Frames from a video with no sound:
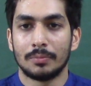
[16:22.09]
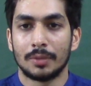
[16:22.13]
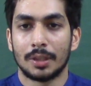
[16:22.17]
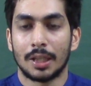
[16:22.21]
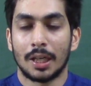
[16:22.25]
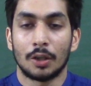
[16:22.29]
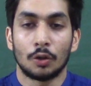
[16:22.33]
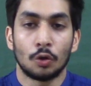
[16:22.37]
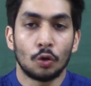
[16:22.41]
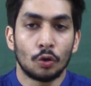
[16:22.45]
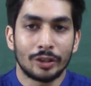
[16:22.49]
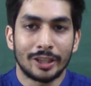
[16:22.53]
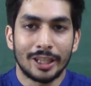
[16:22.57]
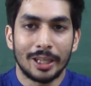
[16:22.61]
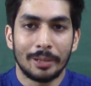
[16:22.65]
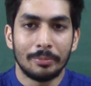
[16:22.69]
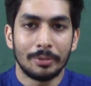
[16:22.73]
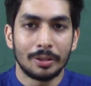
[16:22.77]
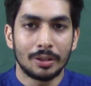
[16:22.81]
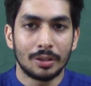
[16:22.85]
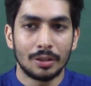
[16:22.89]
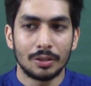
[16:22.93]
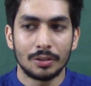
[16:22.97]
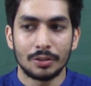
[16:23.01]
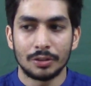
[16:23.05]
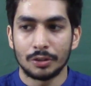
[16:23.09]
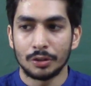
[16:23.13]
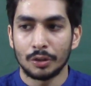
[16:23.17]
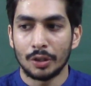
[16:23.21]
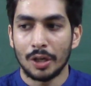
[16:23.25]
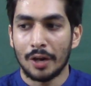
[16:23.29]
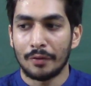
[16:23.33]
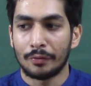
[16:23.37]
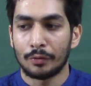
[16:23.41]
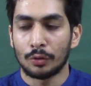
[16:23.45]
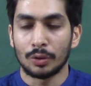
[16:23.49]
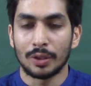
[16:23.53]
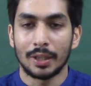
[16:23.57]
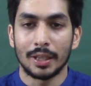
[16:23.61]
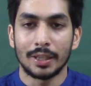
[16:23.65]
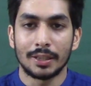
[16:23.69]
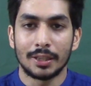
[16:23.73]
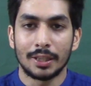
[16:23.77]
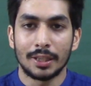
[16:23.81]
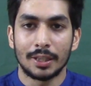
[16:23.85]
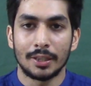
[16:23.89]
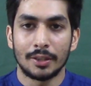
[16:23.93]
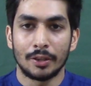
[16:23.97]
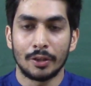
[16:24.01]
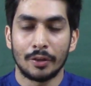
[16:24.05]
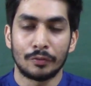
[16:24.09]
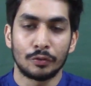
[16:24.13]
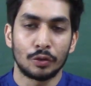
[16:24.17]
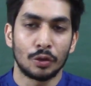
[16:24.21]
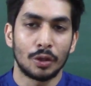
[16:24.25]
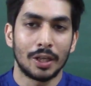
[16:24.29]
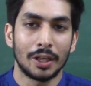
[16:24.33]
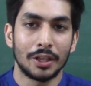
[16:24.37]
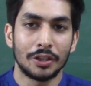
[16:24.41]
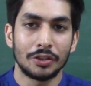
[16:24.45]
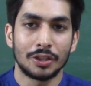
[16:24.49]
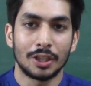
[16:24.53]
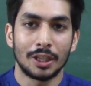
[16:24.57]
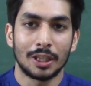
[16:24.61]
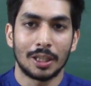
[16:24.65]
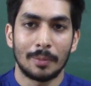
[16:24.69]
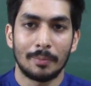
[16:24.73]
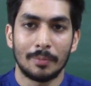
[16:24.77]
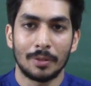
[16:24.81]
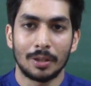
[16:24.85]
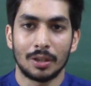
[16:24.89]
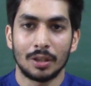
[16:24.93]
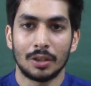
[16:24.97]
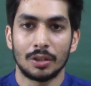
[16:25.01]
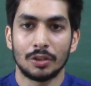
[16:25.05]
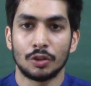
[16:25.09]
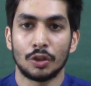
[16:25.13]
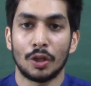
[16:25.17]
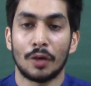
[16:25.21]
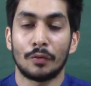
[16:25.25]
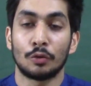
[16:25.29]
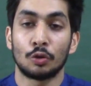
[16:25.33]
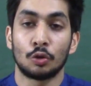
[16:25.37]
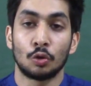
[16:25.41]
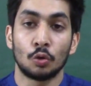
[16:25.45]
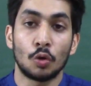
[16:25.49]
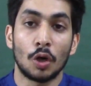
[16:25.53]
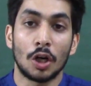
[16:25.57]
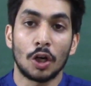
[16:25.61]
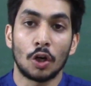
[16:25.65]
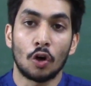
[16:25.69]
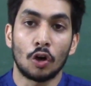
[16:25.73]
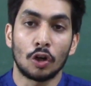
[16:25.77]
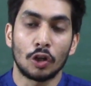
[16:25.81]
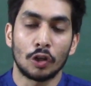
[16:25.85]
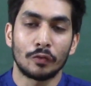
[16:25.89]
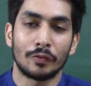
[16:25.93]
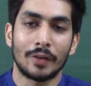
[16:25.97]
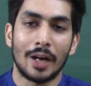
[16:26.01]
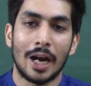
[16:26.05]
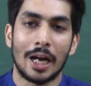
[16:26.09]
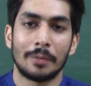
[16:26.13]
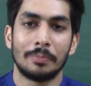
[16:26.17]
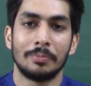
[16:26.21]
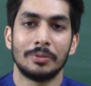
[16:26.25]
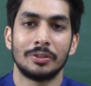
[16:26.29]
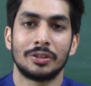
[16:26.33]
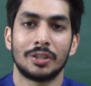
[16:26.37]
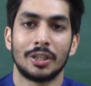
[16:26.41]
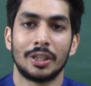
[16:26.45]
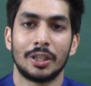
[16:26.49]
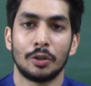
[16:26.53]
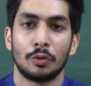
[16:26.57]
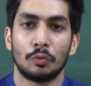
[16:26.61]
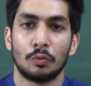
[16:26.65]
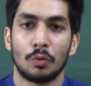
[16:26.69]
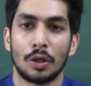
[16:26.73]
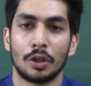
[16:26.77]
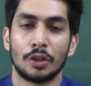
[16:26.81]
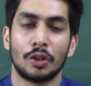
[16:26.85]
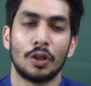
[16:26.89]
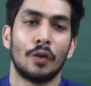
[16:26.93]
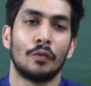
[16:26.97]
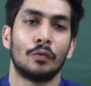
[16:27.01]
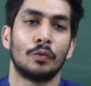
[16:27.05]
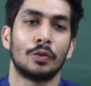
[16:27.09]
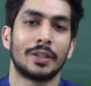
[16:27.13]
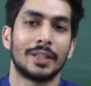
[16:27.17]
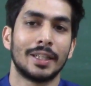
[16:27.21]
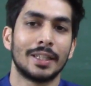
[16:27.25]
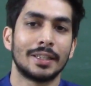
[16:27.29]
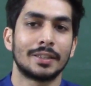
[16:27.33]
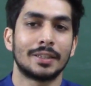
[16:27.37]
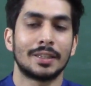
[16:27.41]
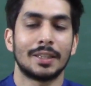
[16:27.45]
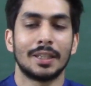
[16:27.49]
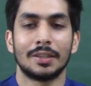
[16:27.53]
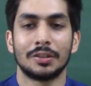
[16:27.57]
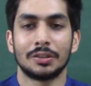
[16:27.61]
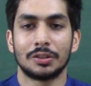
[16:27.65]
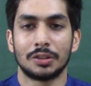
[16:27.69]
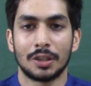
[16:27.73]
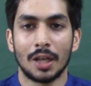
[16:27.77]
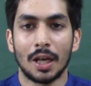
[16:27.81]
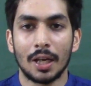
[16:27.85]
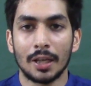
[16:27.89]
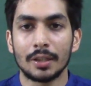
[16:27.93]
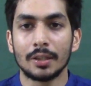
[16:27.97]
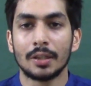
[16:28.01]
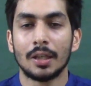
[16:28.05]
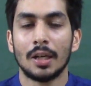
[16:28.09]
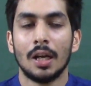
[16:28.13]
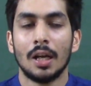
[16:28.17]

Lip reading: There are no chemicals. So you have to get you have to arrange the chemicals. You have to do a lot of administrative work. You have to get things done.